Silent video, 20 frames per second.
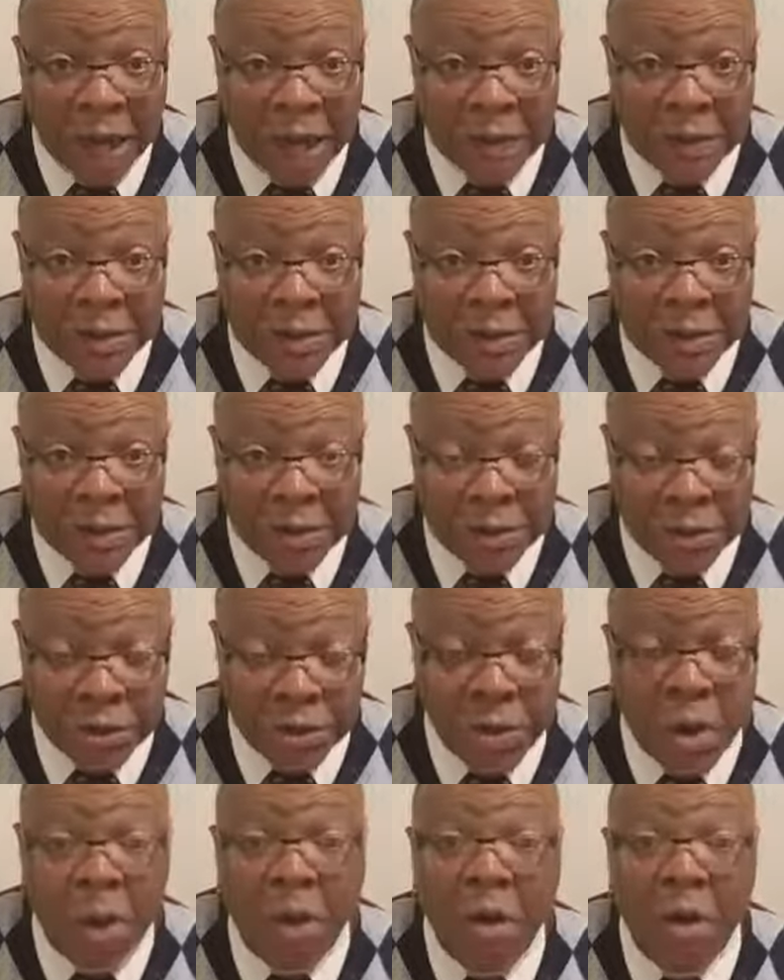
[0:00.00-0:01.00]
issues a
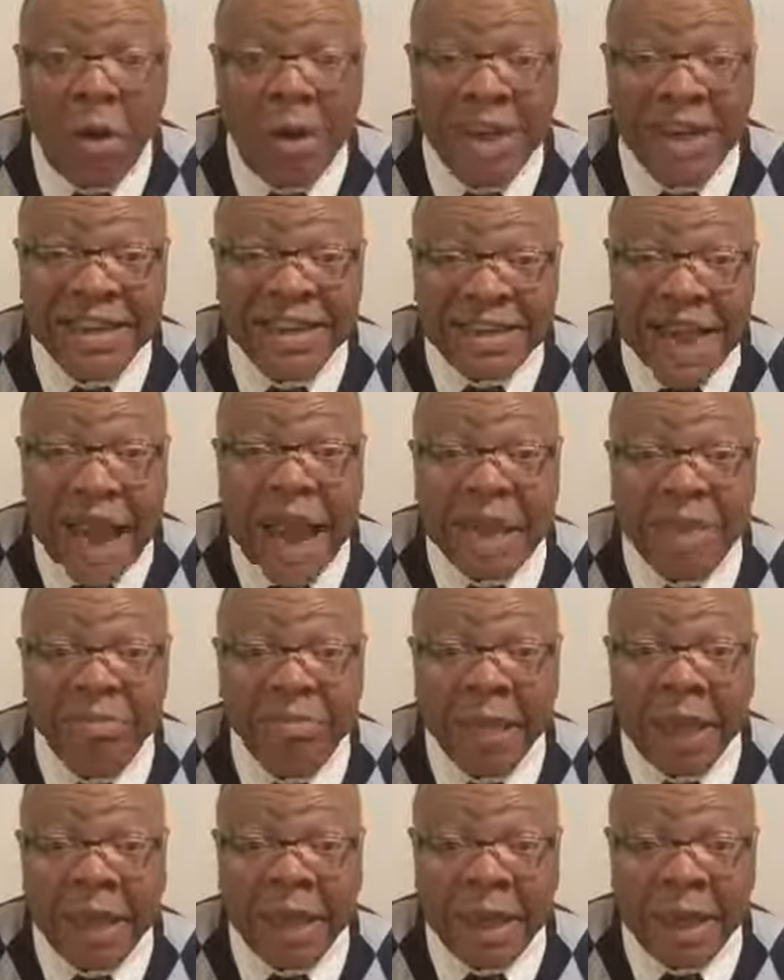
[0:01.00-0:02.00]
strong
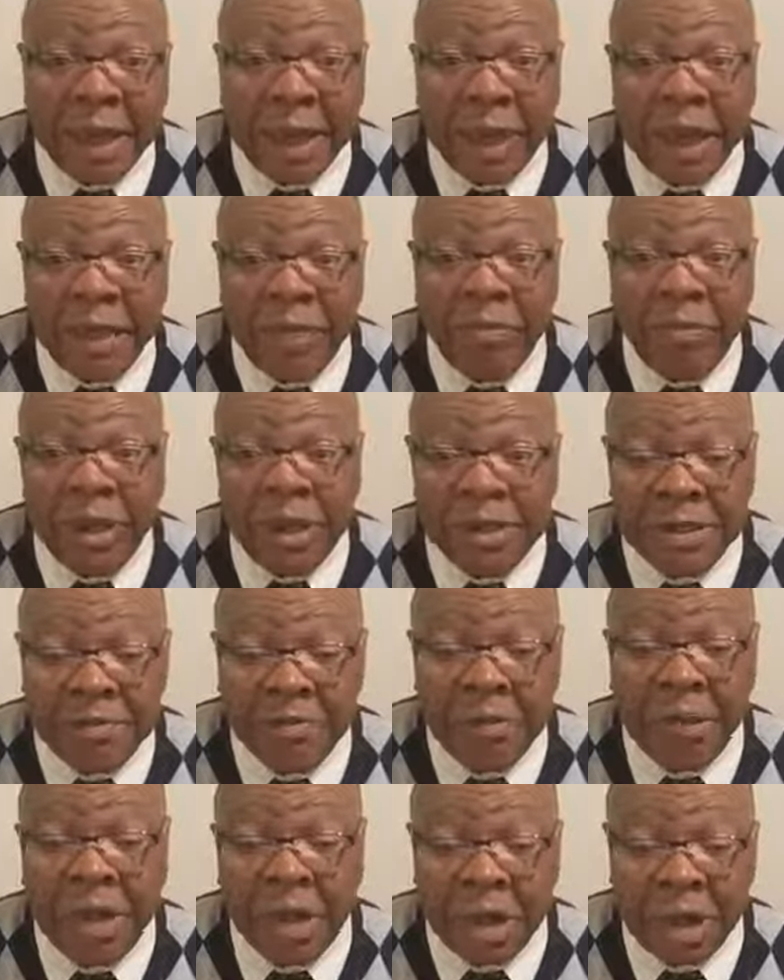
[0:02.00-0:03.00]
indictment in this
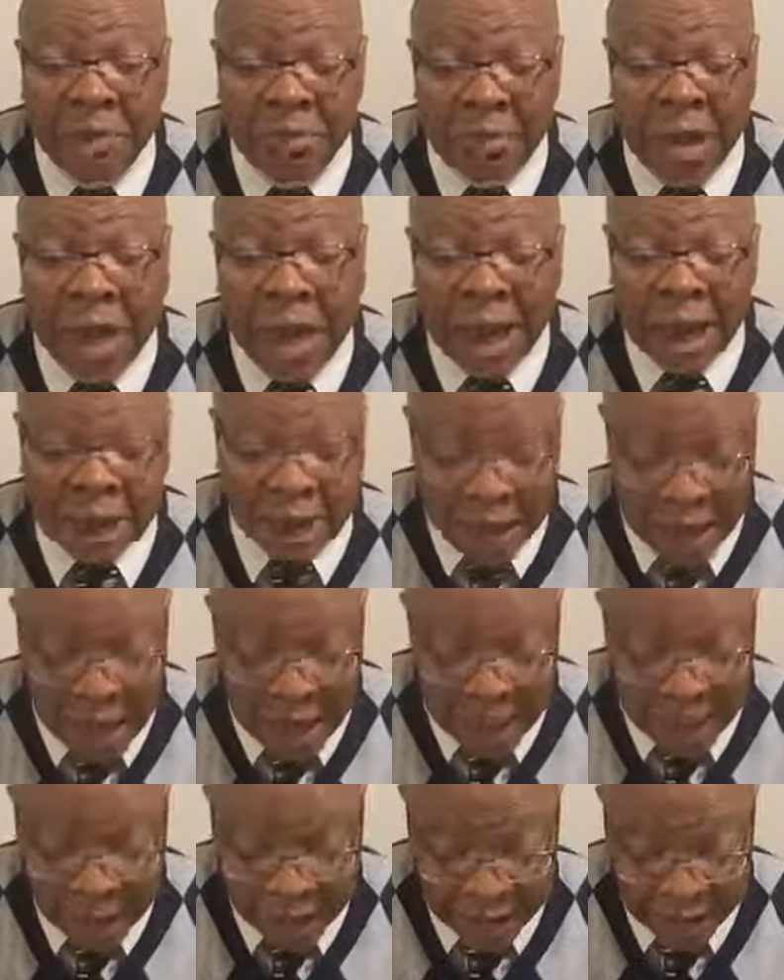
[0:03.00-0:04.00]
book of
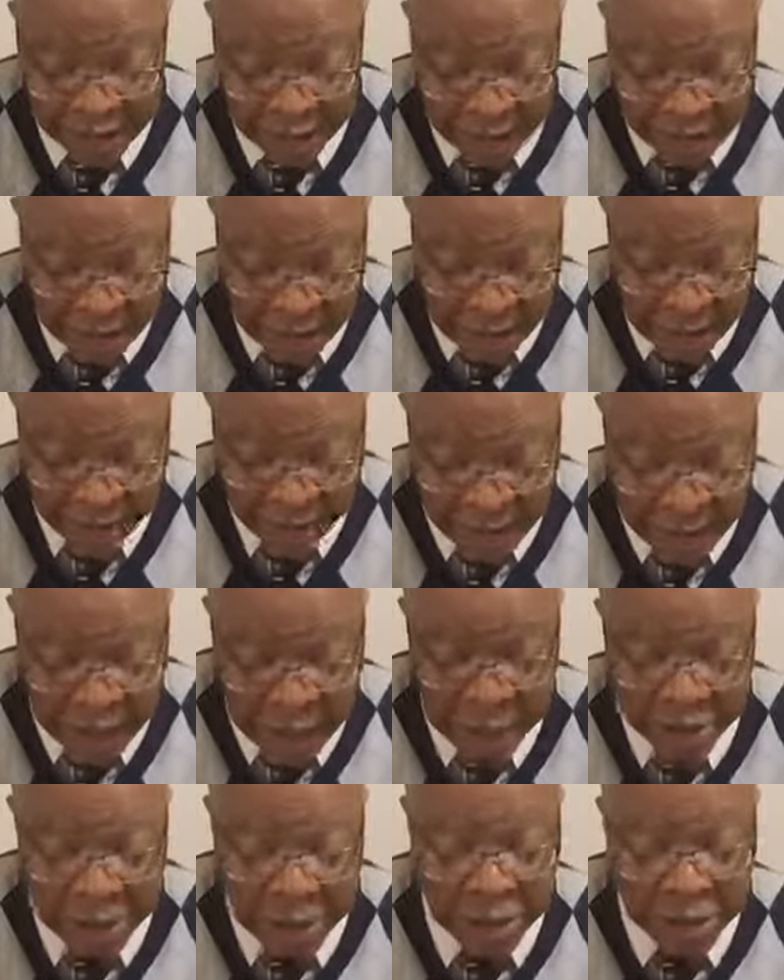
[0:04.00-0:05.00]
Malachi,
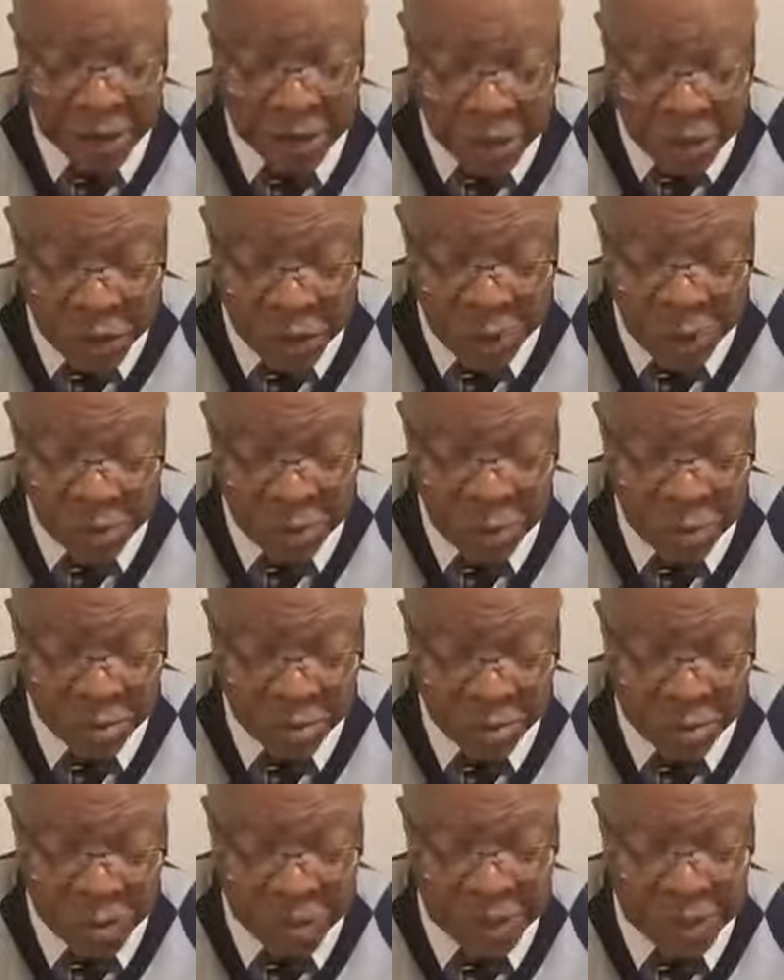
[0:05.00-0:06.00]
amen, to the
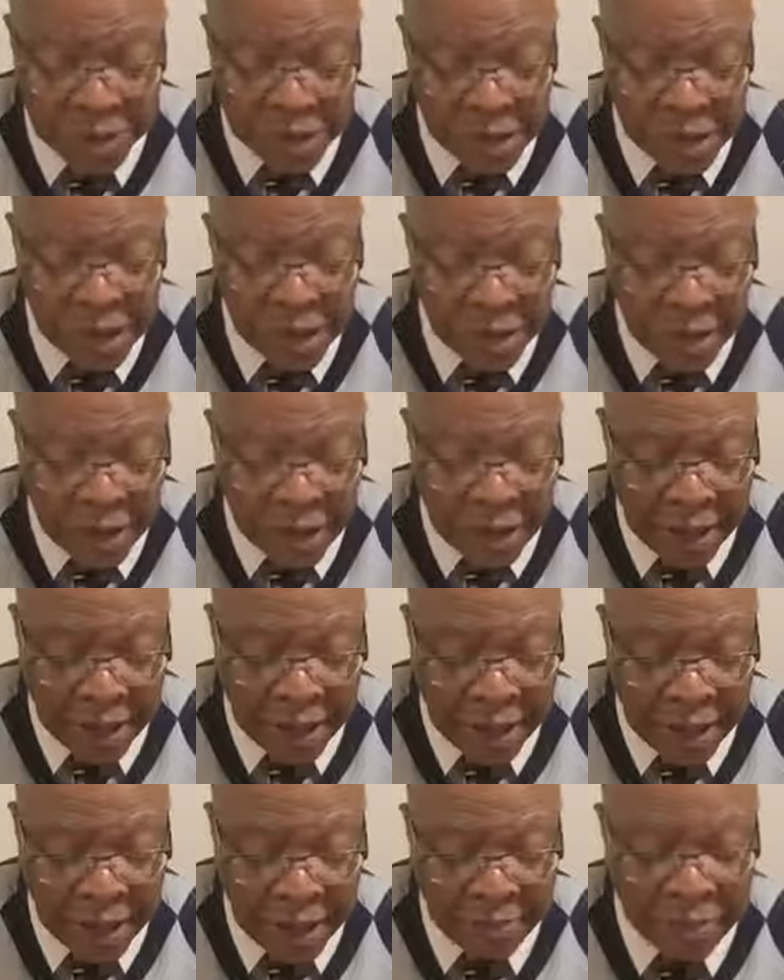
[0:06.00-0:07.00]
priests. And
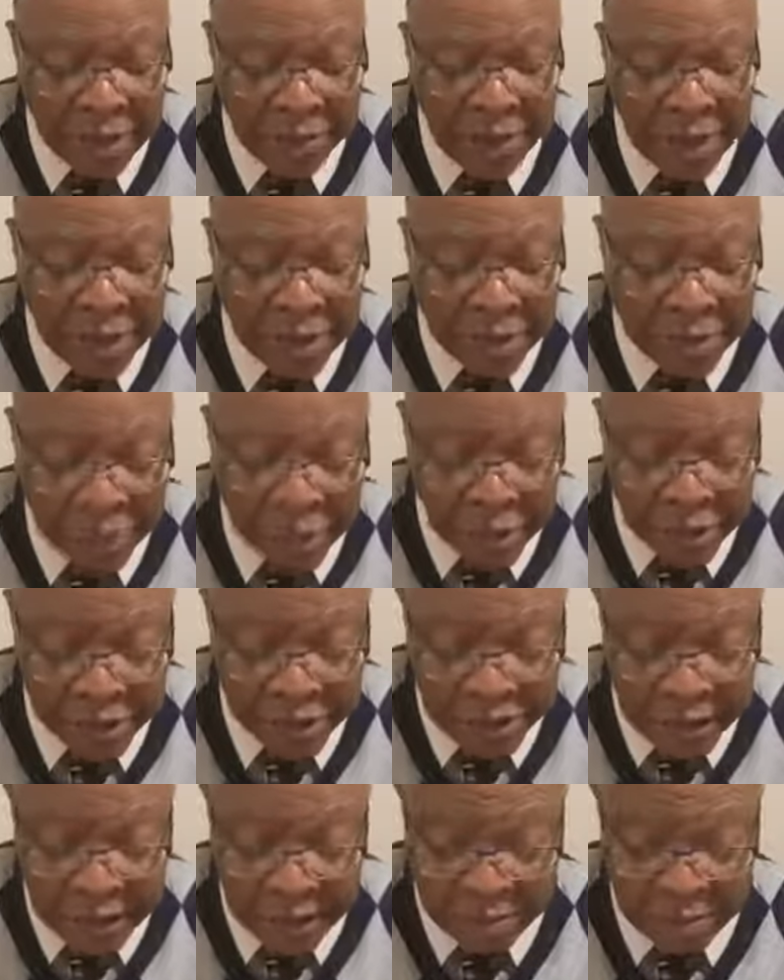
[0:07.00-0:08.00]
again, let me read this verse
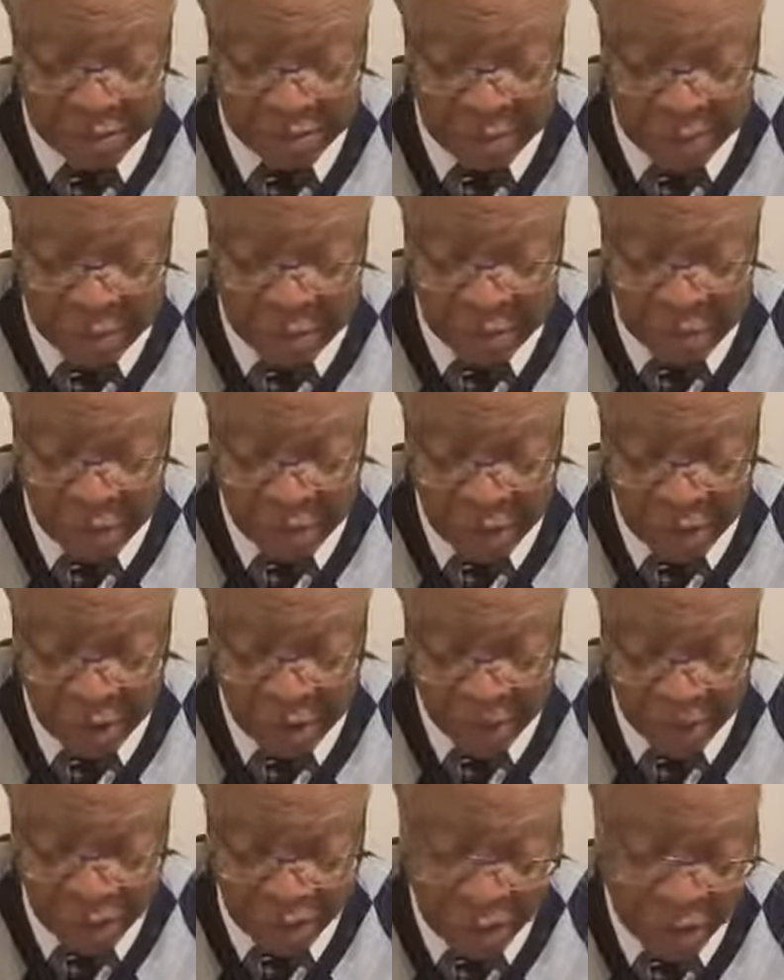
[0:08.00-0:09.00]
8 before I move on.
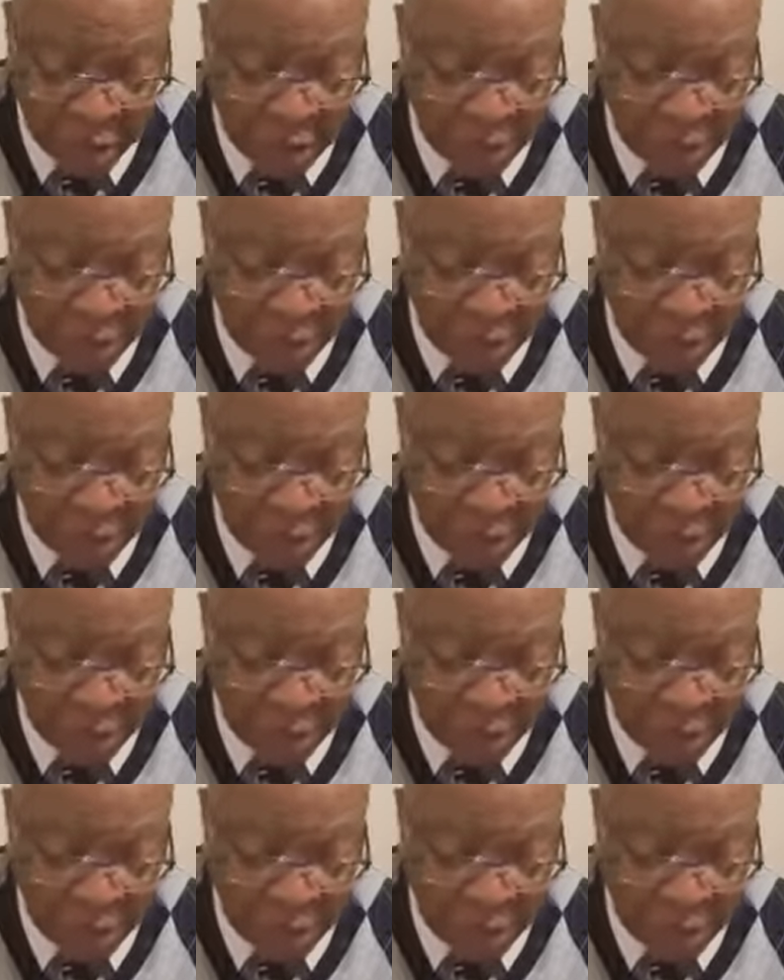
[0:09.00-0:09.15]
But you are